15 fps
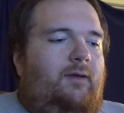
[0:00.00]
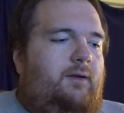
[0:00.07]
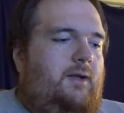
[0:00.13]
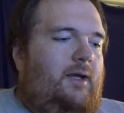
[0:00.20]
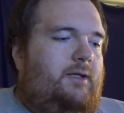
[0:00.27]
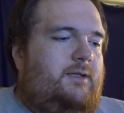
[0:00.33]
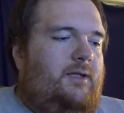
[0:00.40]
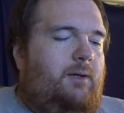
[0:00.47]

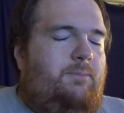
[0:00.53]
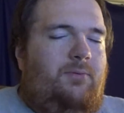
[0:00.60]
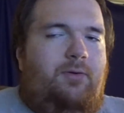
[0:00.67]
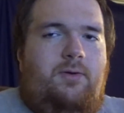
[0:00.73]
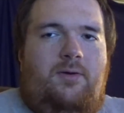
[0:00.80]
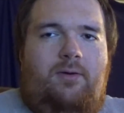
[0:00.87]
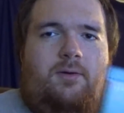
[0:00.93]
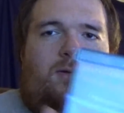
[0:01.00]
Next up,
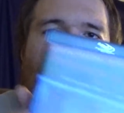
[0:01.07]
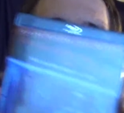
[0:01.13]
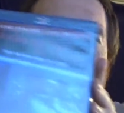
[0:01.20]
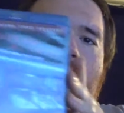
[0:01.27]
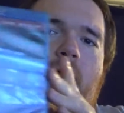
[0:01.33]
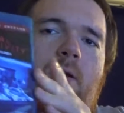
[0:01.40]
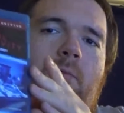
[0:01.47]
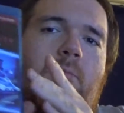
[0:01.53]

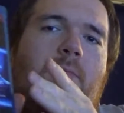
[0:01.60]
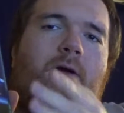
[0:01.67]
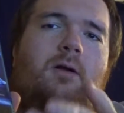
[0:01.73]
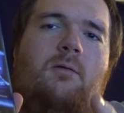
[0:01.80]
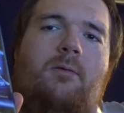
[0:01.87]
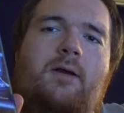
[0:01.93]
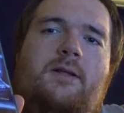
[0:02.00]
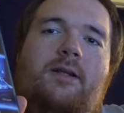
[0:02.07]

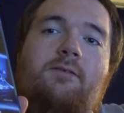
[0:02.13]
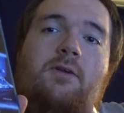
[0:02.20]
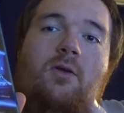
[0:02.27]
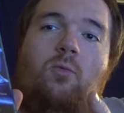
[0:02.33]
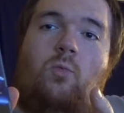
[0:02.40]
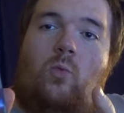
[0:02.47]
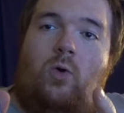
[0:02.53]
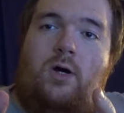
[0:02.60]
Paranormal Activity
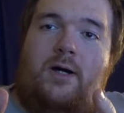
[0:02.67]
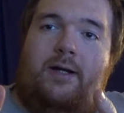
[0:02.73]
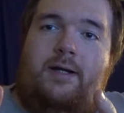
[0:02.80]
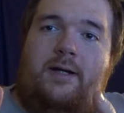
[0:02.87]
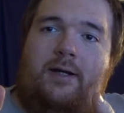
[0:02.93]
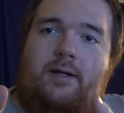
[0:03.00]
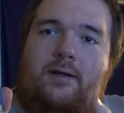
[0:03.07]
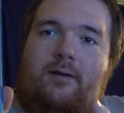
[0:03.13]

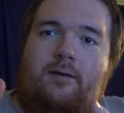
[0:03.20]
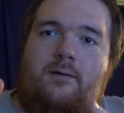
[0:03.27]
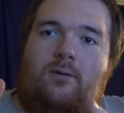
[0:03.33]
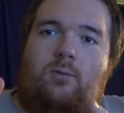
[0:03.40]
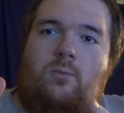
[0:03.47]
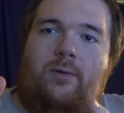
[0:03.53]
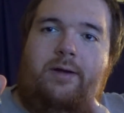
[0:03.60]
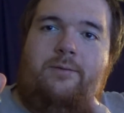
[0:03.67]
1.
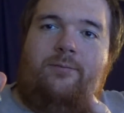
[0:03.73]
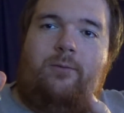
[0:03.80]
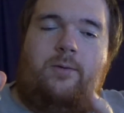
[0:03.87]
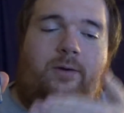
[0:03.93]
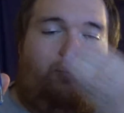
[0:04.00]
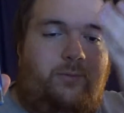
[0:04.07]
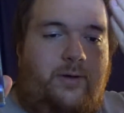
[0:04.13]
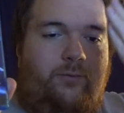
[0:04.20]
Wait
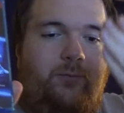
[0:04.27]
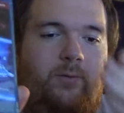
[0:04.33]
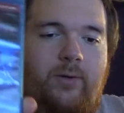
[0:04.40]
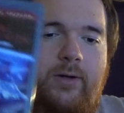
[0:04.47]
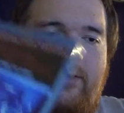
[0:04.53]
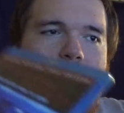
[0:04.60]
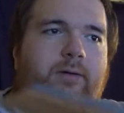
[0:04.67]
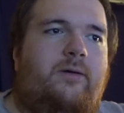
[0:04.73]
for it, wait for
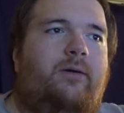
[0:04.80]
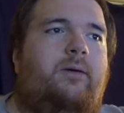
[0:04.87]
it.